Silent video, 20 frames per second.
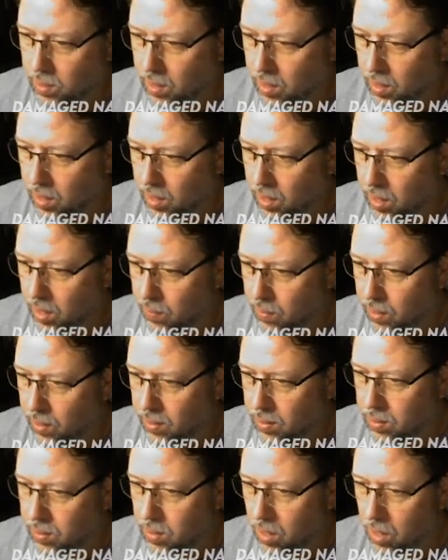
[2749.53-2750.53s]
if that's
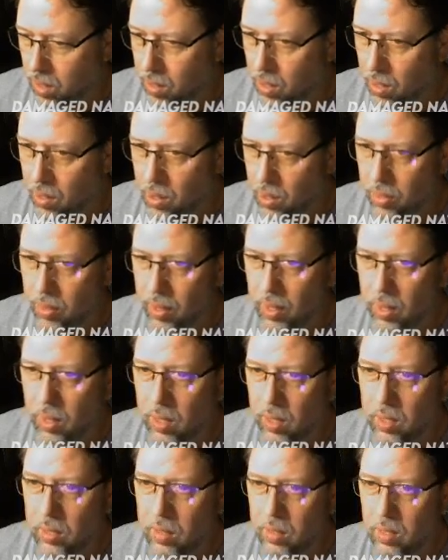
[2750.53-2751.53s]
another thing
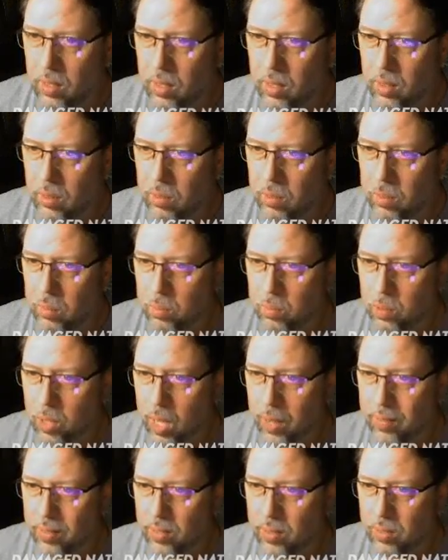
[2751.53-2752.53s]
that you haven't
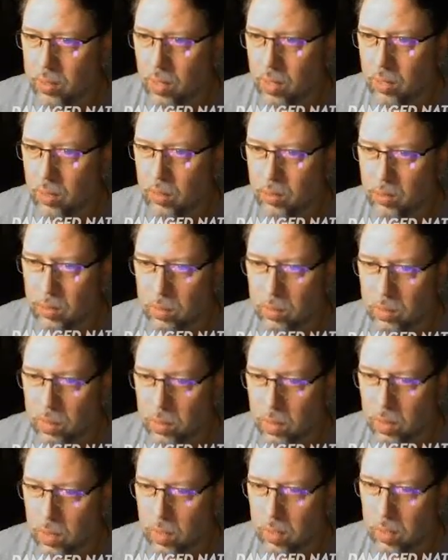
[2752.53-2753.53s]
done,
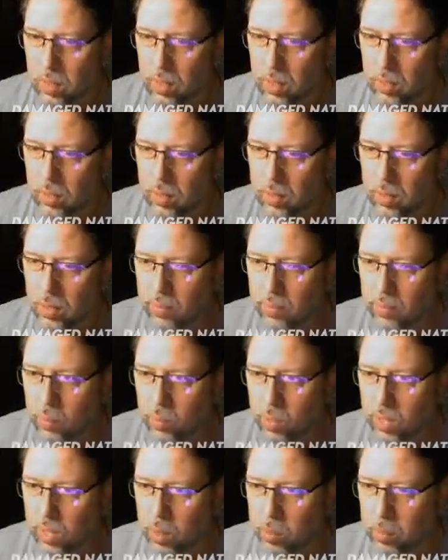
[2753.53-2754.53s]
definitely
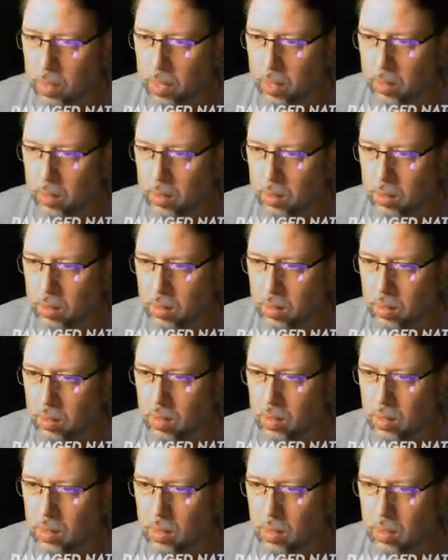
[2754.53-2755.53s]
recommend
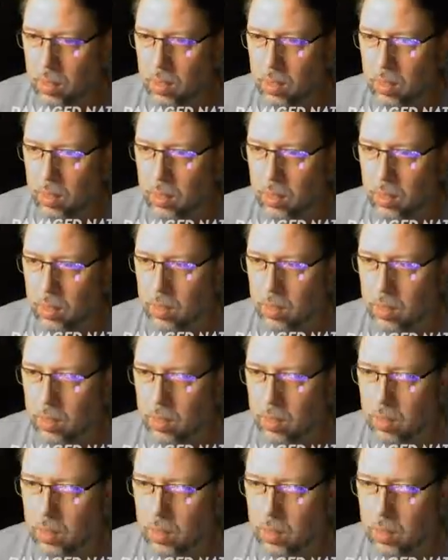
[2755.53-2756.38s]
doing.